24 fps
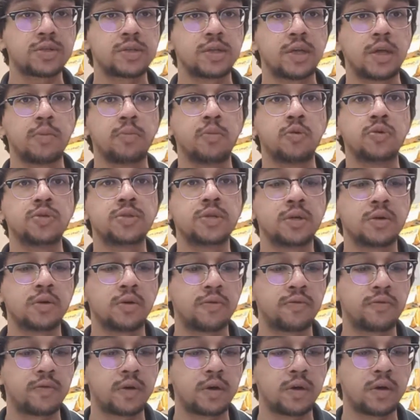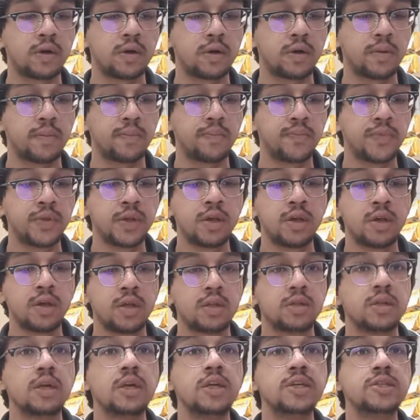the emotion of
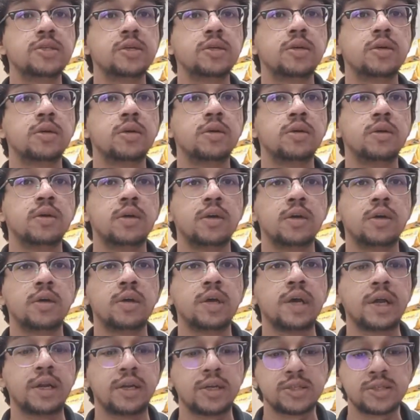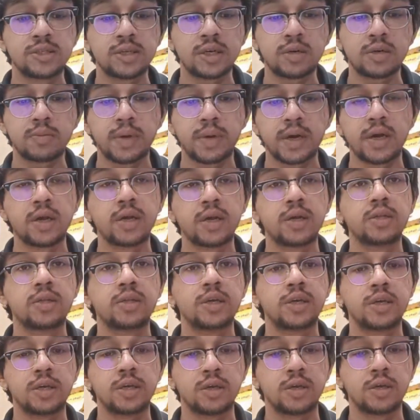the listener, and it's sung by
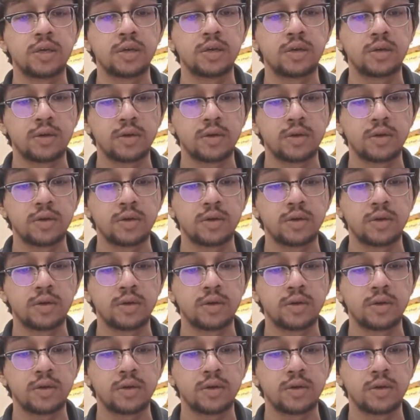the